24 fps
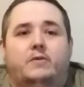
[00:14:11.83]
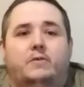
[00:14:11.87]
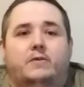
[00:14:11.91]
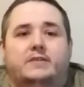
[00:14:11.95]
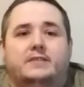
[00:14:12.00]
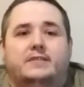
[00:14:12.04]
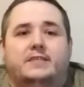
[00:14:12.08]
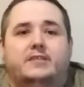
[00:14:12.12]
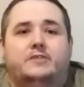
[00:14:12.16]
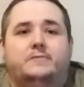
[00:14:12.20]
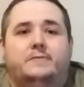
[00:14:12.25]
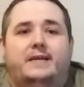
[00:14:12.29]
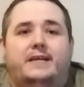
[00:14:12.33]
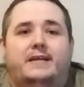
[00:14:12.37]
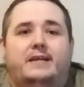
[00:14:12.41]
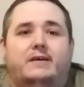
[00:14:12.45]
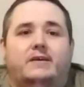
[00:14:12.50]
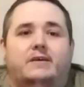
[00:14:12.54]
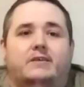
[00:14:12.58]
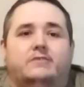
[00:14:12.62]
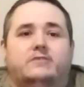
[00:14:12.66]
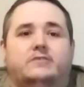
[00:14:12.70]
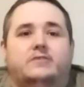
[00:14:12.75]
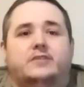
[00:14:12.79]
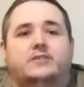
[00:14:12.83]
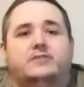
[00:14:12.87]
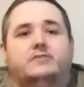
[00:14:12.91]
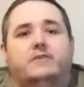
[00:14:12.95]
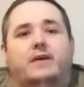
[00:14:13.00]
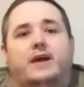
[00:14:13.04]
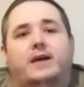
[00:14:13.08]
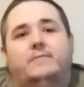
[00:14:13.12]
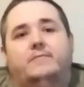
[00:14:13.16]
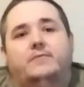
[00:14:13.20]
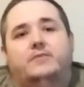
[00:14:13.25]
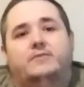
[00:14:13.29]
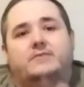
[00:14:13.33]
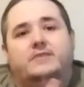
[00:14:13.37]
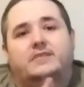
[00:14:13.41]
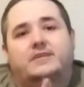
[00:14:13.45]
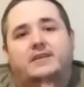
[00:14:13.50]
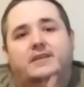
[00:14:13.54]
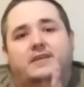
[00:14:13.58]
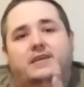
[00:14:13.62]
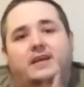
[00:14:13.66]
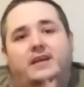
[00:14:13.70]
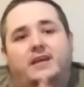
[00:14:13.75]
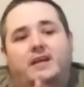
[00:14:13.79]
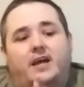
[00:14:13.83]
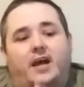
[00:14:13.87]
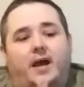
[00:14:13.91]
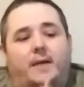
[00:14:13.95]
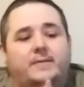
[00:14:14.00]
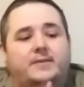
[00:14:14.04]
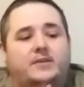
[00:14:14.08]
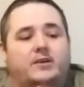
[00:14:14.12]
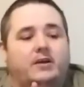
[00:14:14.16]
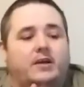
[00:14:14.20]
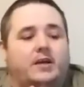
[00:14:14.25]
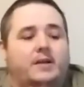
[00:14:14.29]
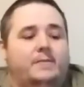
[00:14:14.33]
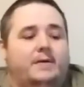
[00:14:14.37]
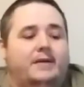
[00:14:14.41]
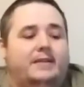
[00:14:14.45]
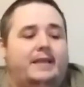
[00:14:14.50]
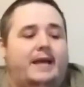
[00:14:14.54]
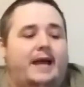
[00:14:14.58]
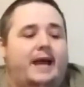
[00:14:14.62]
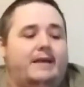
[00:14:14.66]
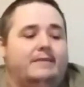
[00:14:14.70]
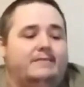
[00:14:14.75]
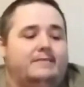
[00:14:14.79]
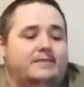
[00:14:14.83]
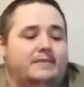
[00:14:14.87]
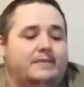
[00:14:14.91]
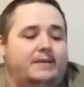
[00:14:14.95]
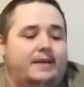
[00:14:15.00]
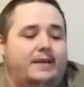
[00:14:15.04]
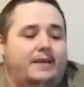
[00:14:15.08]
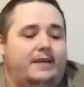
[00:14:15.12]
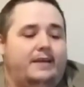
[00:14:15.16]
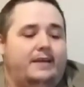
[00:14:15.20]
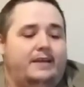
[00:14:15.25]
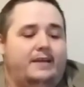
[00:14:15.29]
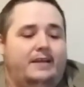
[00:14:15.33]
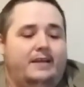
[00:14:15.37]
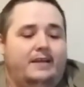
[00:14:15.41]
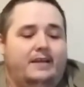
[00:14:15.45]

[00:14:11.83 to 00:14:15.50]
be doing since we hit 100 subscribers. I'll be talking about that tonight.